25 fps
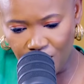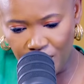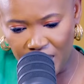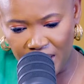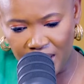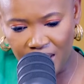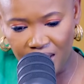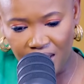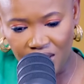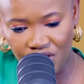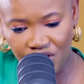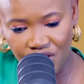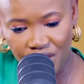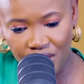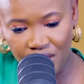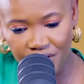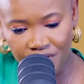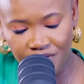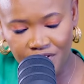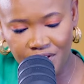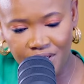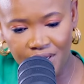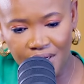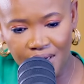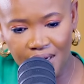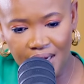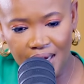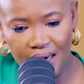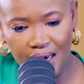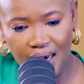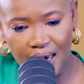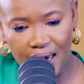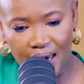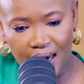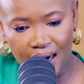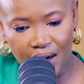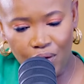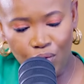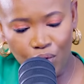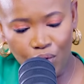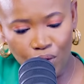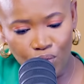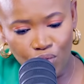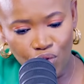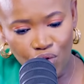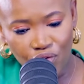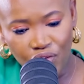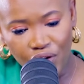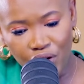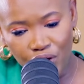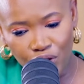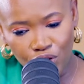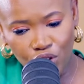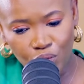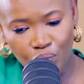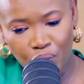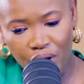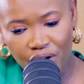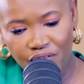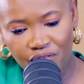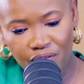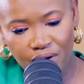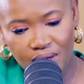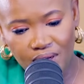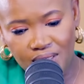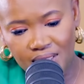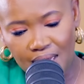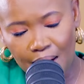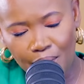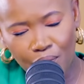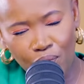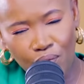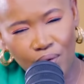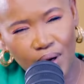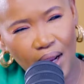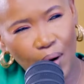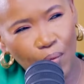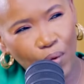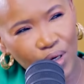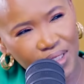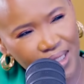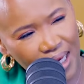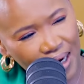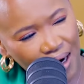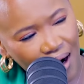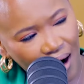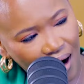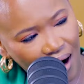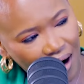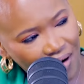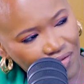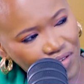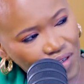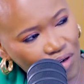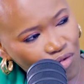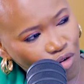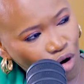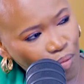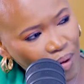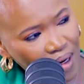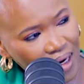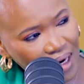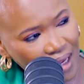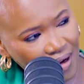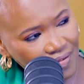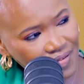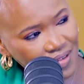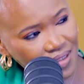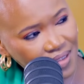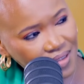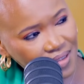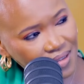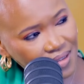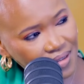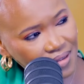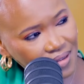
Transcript: making a shift, and we're moving you to breakfast." Was that after Robin left?